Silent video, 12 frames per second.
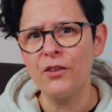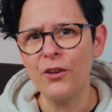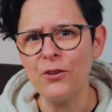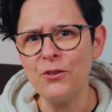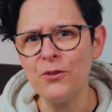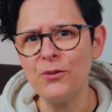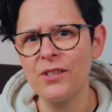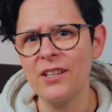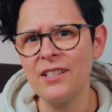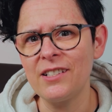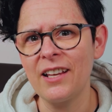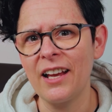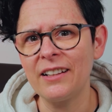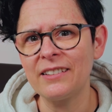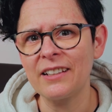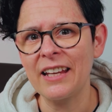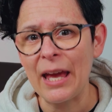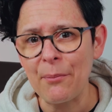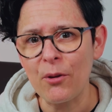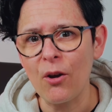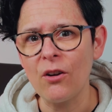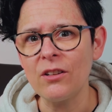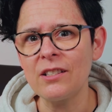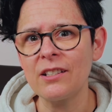The good news is that
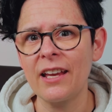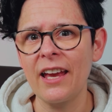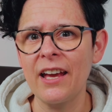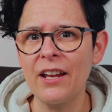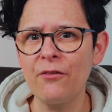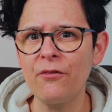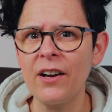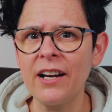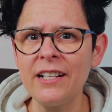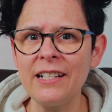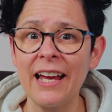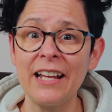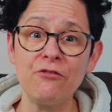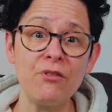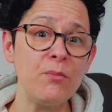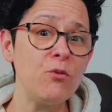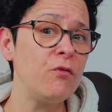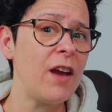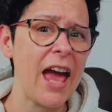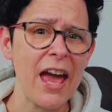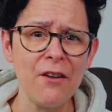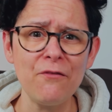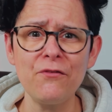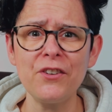CapCut can find and remove
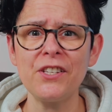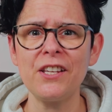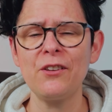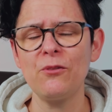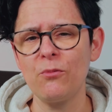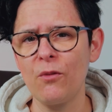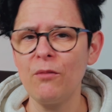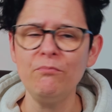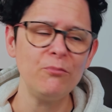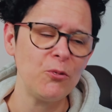every single one